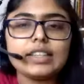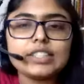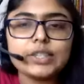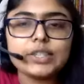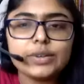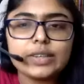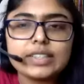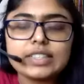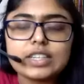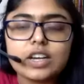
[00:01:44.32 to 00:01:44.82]

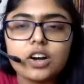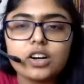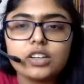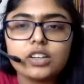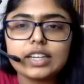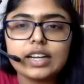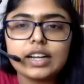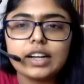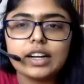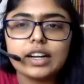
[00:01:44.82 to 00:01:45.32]
it's
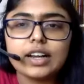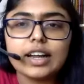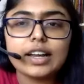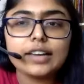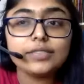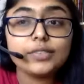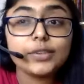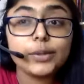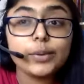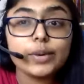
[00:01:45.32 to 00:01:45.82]
called
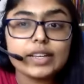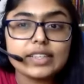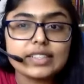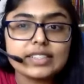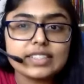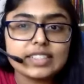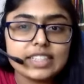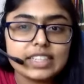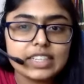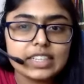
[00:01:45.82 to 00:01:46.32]

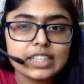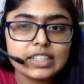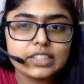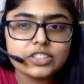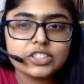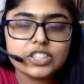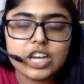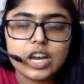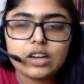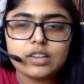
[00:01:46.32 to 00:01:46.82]

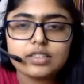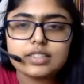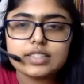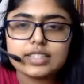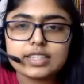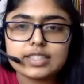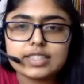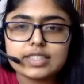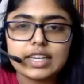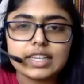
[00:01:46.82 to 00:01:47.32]
FUSD Challenge
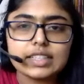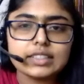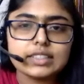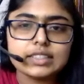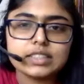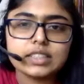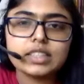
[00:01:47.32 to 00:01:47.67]
Success.